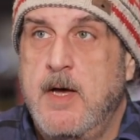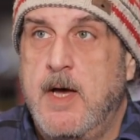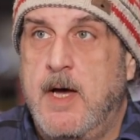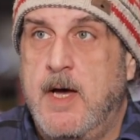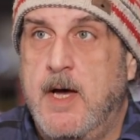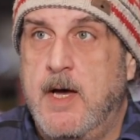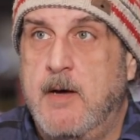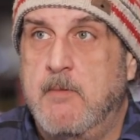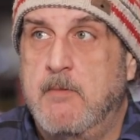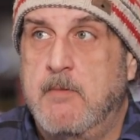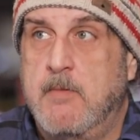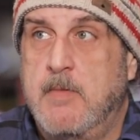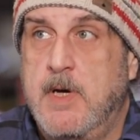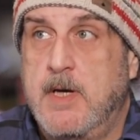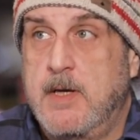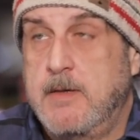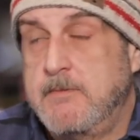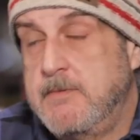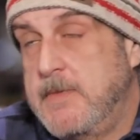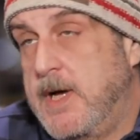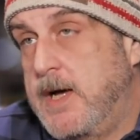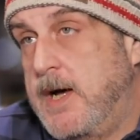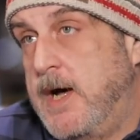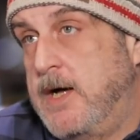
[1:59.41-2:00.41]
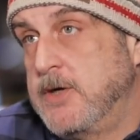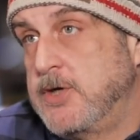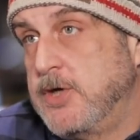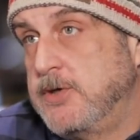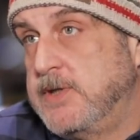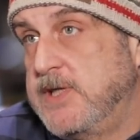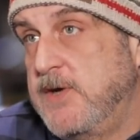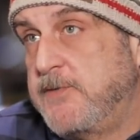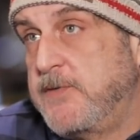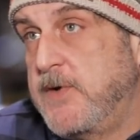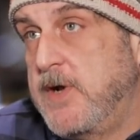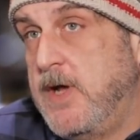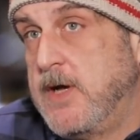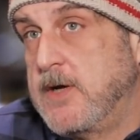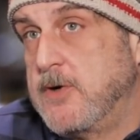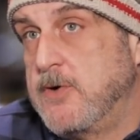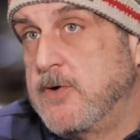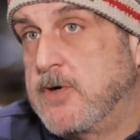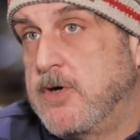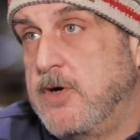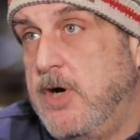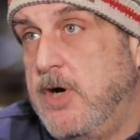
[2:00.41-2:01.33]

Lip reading: I'll go different. I'll go